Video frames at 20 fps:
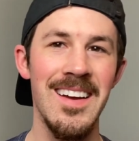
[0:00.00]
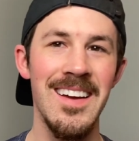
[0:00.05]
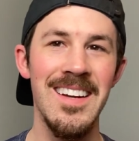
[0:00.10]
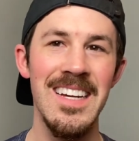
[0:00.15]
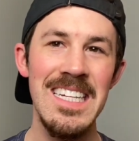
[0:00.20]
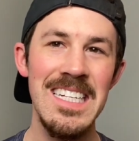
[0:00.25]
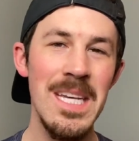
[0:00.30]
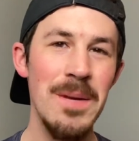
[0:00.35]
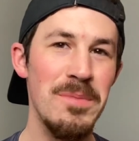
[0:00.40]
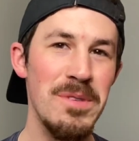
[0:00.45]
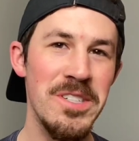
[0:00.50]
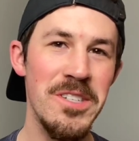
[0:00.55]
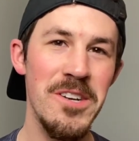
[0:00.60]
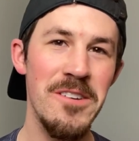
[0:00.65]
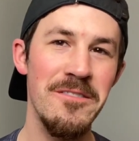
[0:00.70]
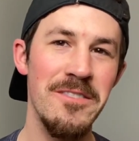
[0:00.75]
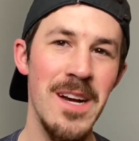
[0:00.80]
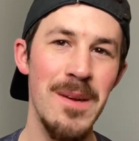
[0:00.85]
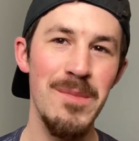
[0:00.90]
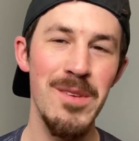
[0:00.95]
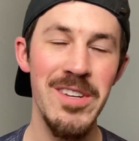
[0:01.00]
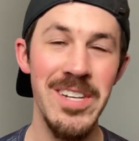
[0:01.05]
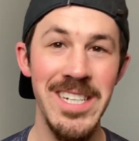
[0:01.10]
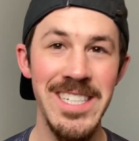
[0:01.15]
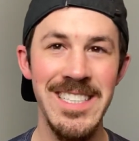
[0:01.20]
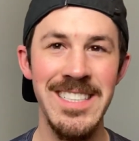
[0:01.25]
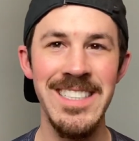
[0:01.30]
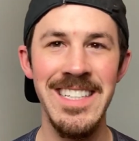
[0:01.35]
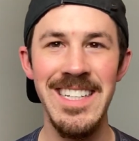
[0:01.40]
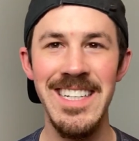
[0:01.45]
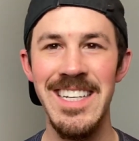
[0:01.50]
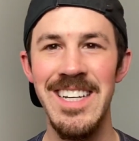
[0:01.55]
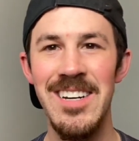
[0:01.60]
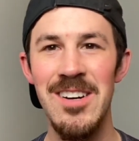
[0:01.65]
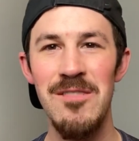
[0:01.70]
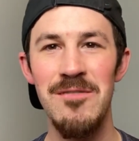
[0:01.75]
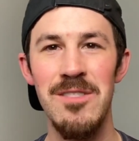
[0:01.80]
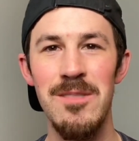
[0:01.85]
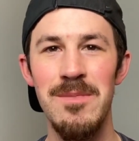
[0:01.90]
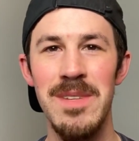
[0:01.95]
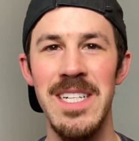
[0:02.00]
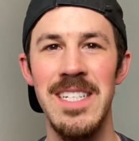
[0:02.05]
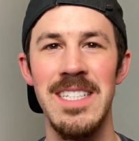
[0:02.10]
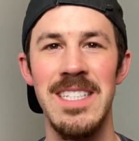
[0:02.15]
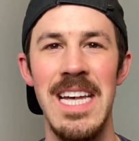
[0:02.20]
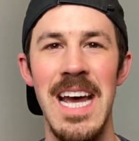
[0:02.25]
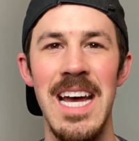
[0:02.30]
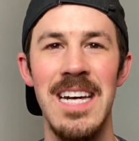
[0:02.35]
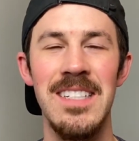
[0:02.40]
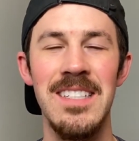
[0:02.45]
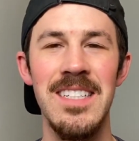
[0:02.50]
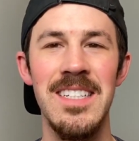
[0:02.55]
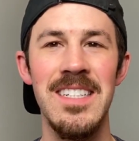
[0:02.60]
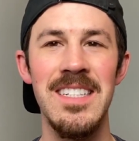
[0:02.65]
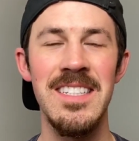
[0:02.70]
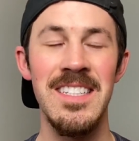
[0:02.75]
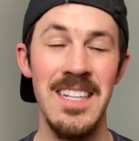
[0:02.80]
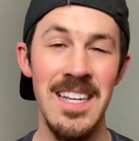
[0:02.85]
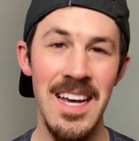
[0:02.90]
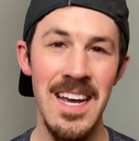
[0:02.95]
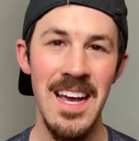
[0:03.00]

What's up, you certified beauties? Nick here from Nick's Taxes.